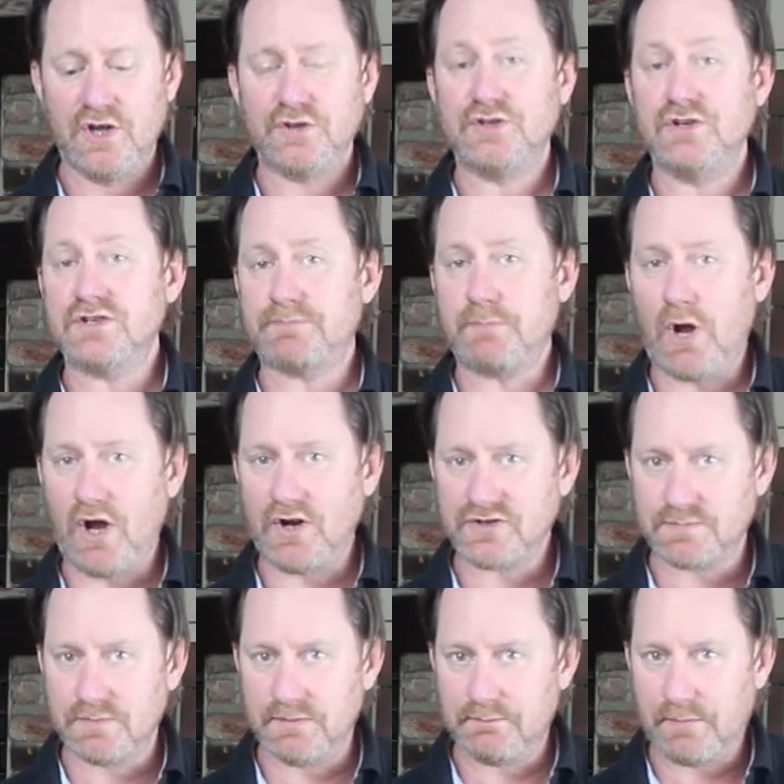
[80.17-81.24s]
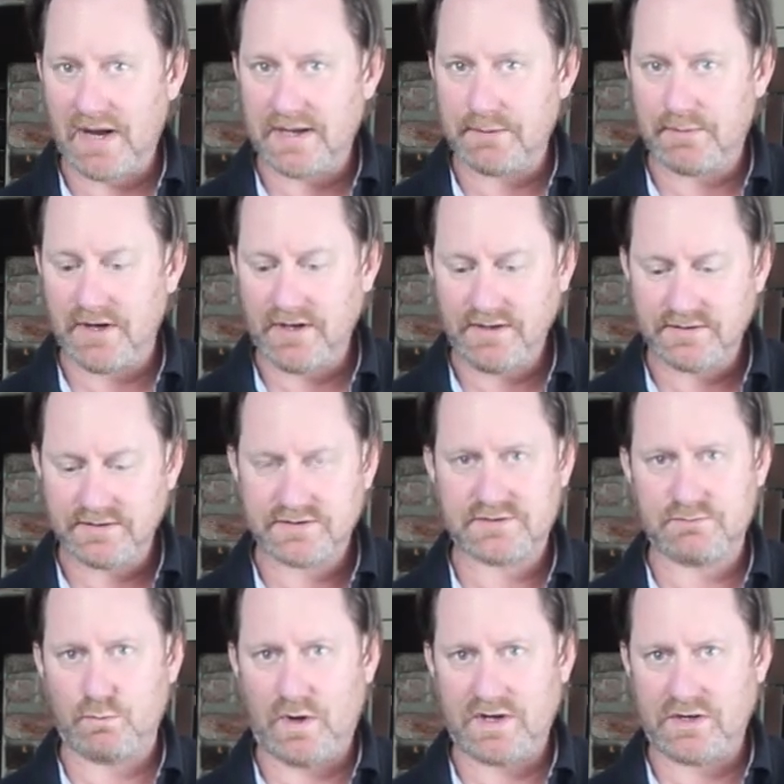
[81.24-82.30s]
Use parchment paper
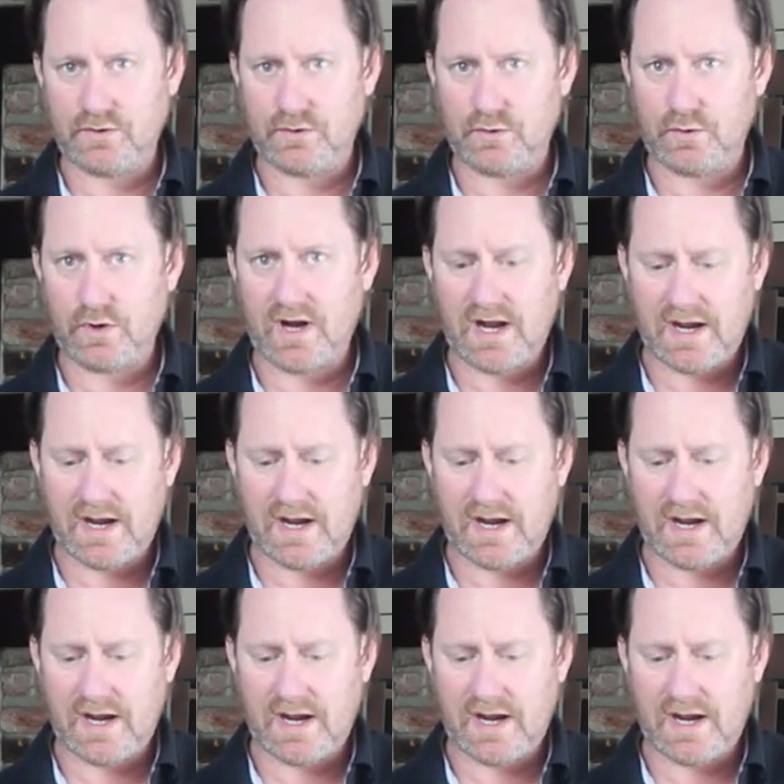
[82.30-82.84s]
when you're